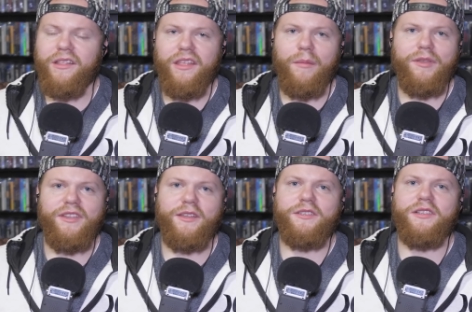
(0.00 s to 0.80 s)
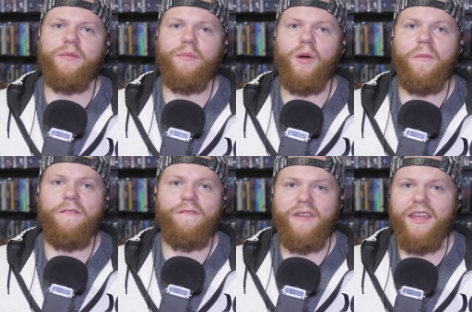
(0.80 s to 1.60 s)
that potentially Boba
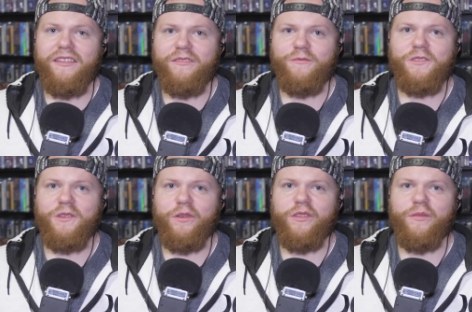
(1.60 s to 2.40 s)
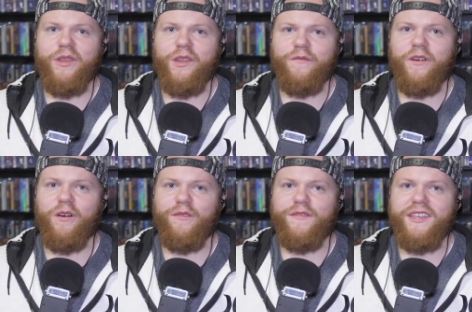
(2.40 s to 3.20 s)
Fett was going to be
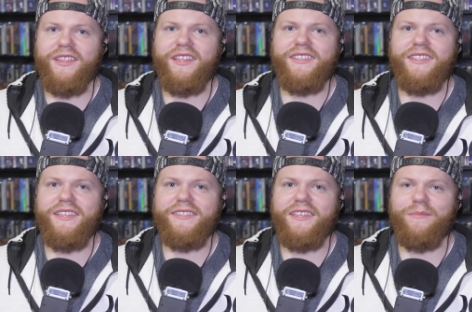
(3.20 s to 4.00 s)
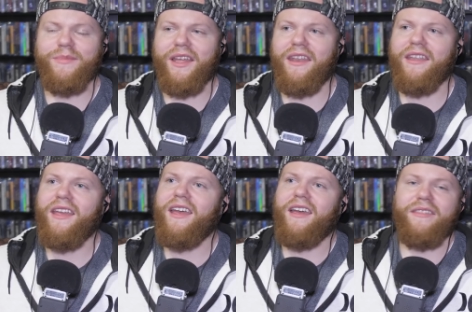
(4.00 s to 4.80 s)
involved in this season, but
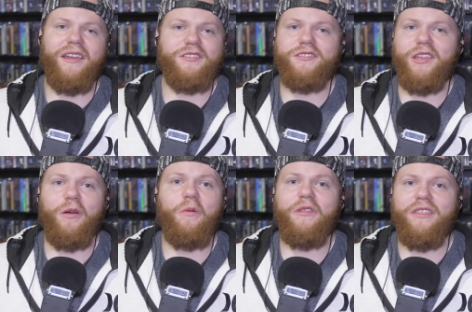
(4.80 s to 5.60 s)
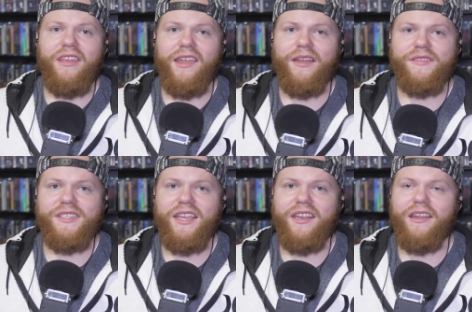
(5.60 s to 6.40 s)
that's the only thing I've
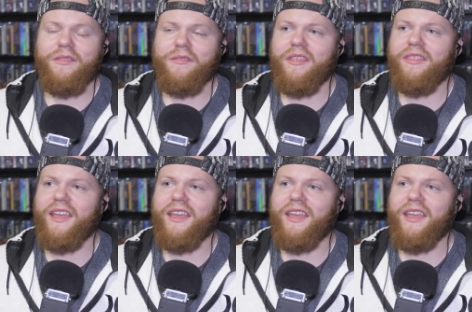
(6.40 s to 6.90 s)
seen. Other than